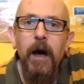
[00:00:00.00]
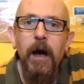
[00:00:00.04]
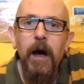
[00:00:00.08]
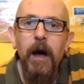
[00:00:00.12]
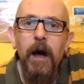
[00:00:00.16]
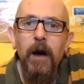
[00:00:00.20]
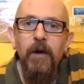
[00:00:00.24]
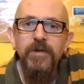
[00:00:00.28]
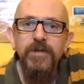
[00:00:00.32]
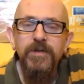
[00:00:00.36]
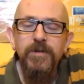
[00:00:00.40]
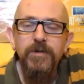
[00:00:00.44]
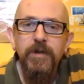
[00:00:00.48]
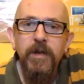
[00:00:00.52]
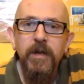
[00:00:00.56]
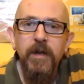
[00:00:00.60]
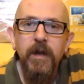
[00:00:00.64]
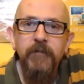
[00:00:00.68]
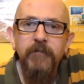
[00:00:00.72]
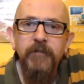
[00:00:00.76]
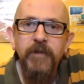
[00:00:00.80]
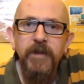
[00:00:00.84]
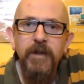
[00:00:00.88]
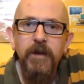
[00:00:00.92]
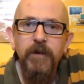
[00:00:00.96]
I was looking
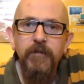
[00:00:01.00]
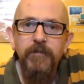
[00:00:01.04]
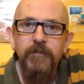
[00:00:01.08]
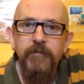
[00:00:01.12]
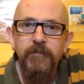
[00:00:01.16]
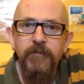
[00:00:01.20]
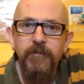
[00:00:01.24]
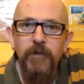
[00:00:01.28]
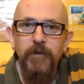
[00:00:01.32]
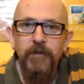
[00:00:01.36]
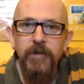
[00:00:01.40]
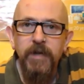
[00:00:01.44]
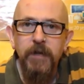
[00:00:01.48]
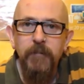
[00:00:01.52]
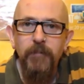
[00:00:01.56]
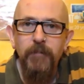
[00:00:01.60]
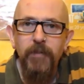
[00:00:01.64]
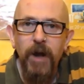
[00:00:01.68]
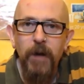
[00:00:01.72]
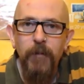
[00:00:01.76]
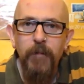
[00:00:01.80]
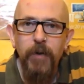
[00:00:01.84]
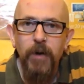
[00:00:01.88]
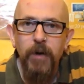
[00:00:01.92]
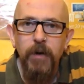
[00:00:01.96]
at a video from Funky
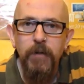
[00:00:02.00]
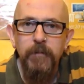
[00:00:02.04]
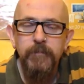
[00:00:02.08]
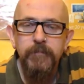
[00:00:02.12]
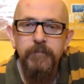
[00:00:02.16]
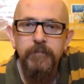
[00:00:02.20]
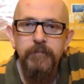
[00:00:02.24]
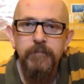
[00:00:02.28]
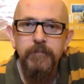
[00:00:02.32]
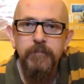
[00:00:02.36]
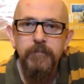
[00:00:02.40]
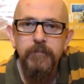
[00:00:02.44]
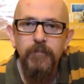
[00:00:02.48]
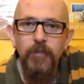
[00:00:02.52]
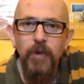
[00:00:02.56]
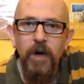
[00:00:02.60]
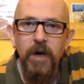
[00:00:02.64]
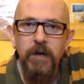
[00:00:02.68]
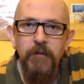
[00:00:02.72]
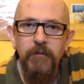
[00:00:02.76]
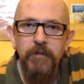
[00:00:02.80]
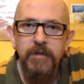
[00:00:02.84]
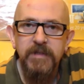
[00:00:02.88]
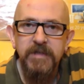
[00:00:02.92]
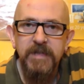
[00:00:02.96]
Prepper where
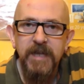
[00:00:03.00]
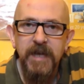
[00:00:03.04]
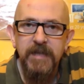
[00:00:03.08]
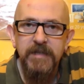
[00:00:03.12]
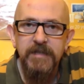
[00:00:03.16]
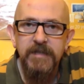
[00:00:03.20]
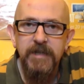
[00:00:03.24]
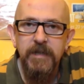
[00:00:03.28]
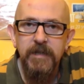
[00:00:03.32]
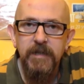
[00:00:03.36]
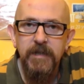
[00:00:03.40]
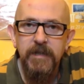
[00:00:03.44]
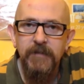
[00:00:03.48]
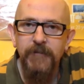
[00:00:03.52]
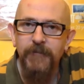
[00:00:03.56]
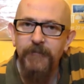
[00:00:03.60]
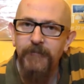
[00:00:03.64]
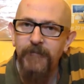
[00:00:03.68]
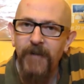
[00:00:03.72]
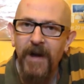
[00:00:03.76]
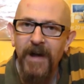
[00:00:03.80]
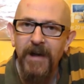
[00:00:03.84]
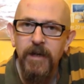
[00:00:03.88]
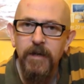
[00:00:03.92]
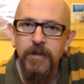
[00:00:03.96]
he was testing this
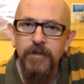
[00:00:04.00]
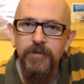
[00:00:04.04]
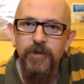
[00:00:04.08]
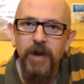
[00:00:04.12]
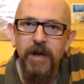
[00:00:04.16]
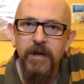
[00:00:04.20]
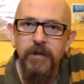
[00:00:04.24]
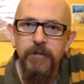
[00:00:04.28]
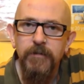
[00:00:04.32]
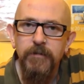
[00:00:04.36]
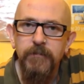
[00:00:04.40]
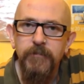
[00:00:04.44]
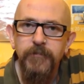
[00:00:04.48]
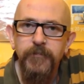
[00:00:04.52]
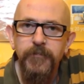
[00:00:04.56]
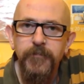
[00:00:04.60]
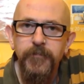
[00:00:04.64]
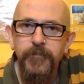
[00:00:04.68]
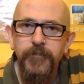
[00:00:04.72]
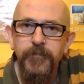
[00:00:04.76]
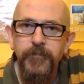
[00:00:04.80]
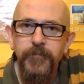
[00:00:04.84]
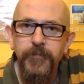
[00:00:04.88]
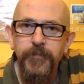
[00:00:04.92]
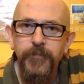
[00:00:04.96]
Fire Dragon
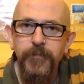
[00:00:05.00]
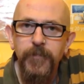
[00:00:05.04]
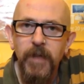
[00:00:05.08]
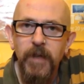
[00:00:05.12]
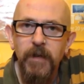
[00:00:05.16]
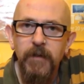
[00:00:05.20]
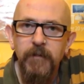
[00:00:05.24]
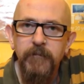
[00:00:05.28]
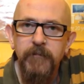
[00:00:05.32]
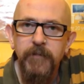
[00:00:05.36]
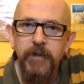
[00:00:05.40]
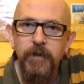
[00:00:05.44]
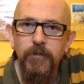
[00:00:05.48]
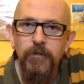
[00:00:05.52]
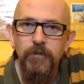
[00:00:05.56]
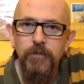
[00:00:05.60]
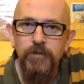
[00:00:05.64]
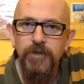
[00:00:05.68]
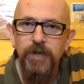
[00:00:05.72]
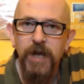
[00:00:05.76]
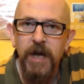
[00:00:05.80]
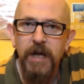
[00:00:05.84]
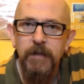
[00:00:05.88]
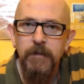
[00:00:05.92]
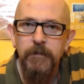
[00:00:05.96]
fuel
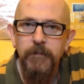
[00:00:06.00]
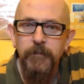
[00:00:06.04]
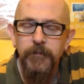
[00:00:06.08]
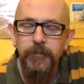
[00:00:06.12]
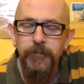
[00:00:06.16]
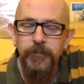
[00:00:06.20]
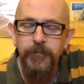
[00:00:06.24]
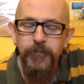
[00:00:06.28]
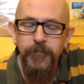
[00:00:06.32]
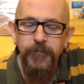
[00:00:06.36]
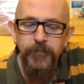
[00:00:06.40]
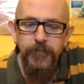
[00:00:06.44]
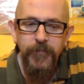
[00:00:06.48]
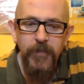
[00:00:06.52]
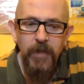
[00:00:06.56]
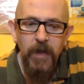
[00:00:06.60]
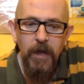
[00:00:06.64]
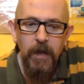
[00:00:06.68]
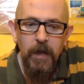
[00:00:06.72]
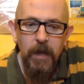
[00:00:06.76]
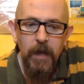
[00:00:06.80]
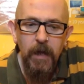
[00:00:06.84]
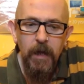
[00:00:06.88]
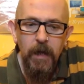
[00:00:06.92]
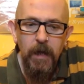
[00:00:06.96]
gel,
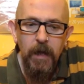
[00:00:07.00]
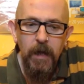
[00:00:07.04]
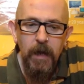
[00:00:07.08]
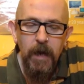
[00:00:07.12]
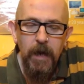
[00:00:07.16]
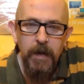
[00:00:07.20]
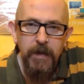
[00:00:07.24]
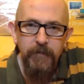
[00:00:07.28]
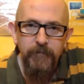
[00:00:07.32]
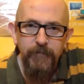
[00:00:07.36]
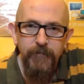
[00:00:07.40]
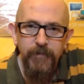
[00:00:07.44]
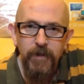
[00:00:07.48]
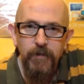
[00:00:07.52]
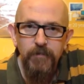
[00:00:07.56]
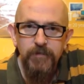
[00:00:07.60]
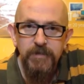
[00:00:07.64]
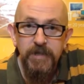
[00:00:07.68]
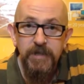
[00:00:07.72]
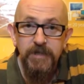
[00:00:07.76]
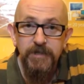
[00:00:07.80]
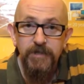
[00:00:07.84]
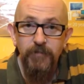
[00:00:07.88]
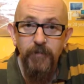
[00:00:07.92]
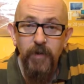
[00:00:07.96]
and he
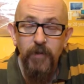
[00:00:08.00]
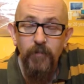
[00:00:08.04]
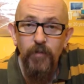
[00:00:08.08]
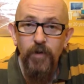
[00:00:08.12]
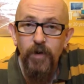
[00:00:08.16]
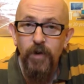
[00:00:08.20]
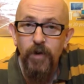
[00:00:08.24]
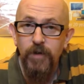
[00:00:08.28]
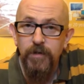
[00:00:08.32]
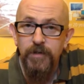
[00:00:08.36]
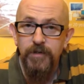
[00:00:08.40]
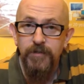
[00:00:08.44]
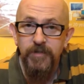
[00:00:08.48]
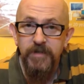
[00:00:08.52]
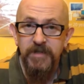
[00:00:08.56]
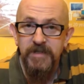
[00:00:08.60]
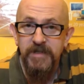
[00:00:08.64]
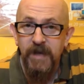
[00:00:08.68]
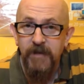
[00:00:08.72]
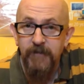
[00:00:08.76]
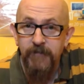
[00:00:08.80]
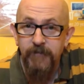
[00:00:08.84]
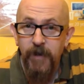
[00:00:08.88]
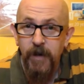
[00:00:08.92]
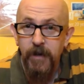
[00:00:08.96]
floated some on water and
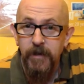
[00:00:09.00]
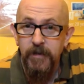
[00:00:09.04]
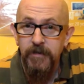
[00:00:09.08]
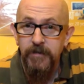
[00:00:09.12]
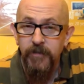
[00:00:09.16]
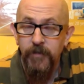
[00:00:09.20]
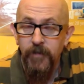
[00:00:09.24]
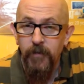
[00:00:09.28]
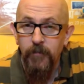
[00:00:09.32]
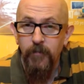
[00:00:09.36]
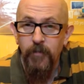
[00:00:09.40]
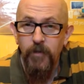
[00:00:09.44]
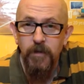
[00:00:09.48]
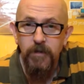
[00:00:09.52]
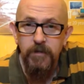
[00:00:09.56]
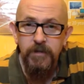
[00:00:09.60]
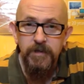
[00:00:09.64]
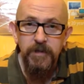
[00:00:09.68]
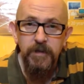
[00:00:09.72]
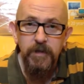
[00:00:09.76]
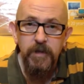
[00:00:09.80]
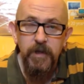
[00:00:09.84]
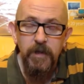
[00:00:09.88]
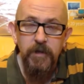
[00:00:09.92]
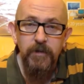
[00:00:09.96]
set fire to it on
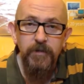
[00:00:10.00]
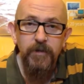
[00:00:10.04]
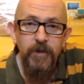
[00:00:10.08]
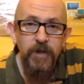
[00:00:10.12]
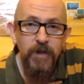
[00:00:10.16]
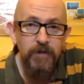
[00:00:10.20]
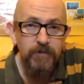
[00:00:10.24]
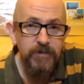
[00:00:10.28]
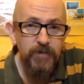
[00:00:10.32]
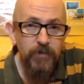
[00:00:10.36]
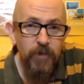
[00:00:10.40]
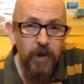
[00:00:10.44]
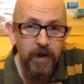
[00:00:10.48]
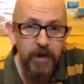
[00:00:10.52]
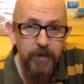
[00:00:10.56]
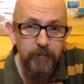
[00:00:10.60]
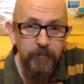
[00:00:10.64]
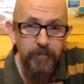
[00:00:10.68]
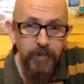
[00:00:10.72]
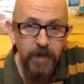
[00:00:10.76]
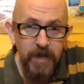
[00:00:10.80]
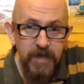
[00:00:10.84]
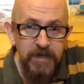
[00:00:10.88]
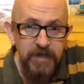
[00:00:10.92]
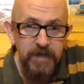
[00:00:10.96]
water, and I thought that was quite
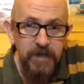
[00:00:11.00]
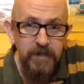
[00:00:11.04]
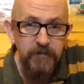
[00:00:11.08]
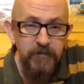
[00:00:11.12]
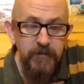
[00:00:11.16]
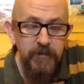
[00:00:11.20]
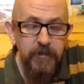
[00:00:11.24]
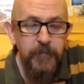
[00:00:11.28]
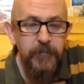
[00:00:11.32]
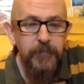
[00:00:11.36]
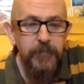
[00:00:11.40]
impressive.